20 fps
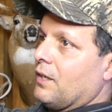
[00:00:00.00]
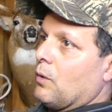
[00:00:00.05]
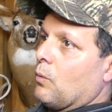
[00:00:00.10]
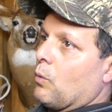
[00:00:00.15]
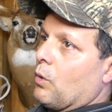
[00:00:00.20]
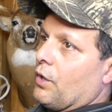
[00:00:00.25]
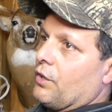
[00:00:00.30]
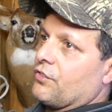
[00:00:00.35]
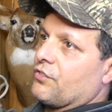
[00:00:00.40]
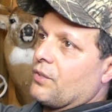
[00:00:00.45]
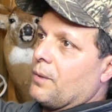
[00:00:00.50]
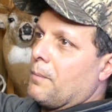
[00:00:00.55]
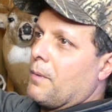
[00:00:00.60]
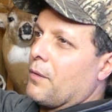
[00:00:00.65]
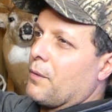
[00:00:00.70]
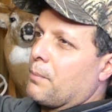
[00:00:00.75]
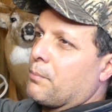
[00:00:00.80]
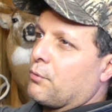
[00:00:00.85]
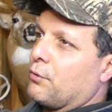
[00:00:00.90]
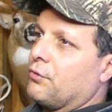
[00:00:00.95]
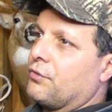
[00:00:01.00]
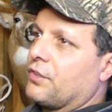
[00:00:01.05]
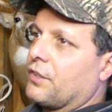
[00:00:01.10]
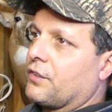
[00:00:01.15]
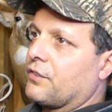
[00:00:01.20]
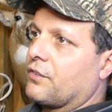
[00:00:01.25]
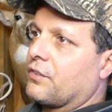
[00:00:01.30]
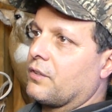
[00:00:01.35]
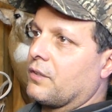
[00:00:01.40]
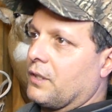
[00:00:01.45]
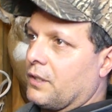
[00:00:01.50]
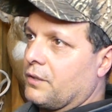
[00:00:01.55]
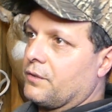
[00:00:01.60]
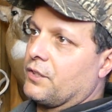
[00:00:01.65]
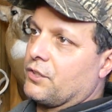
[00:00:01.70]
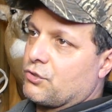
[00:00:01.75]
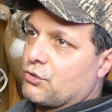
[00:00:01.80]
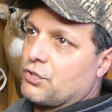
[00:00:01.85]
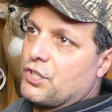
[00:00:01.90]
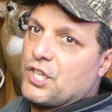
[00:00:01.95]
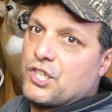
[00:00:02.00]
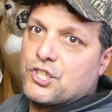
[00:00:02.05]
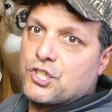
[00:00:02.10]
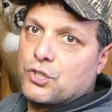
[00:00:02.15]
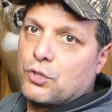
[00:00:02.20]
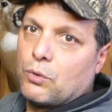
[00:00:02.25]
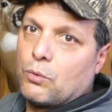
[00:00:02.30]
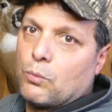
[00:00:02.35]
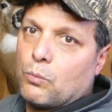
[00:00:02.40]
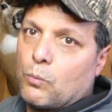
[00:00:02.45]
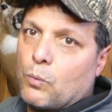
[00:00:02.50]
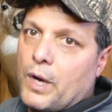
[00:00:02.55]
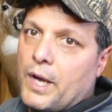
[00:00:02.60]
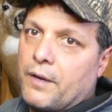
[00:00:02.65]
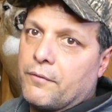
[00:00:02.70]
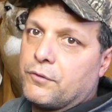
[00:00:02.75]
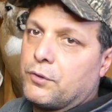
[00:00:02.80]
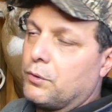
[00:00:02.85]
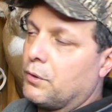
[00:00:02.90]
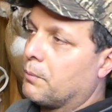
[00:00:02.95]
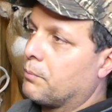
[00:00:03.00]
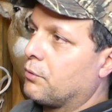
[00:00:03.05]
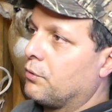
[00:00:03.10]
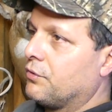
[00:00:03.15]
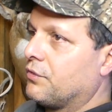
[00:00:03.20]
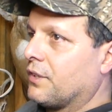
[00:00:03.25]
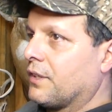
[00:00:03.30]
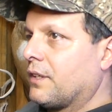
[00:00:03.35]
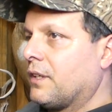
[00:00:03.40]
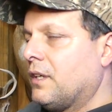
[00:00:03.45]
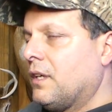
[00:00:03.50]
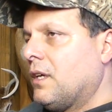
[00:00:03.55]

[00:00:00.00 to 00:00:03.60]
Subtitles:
Whereas some other Prusiks, or the traditional way of doing a Prusik,